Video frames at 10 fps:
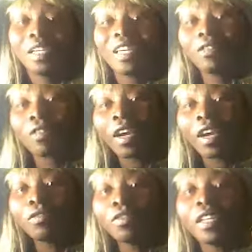if
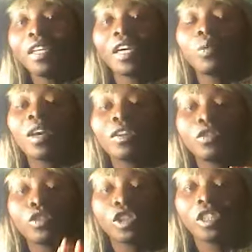every year we have
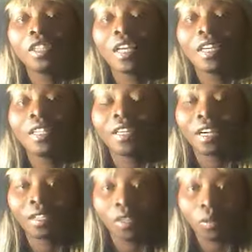to change id
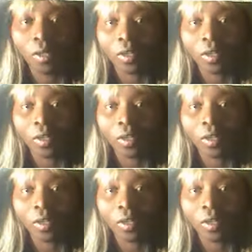card you we